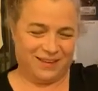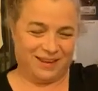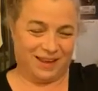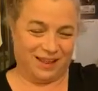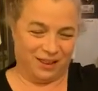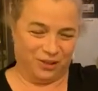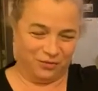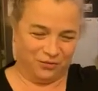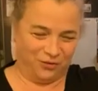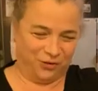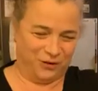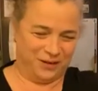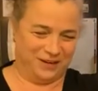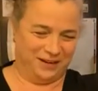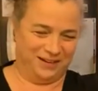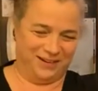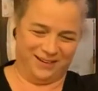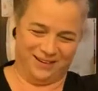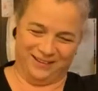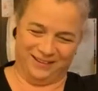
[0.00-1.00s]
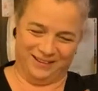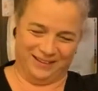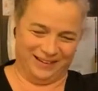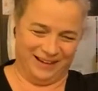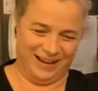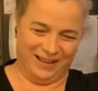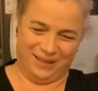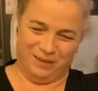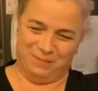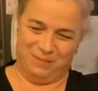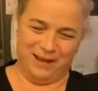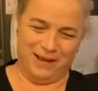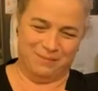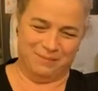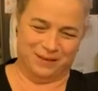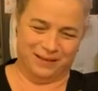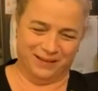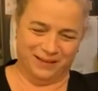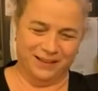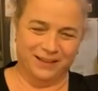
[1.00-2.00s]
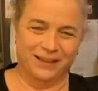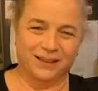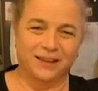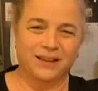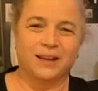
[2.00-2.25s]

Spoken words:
California girl in Alabama.